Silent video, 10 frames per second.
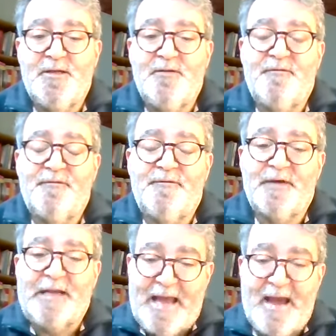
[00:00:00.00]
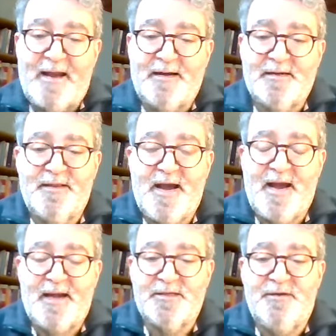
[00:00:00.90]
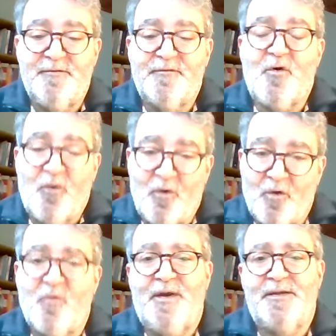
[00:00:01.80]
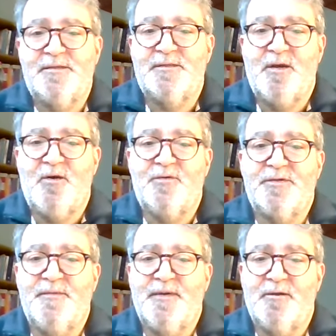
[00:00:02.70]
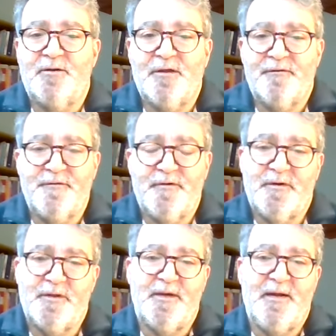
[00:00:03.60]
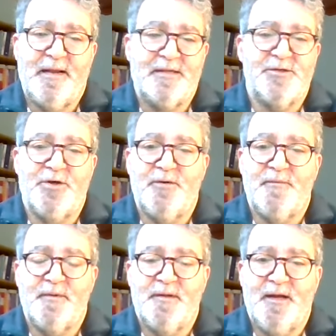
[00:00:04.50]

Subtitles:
forget that you've always got to be looking for the next job,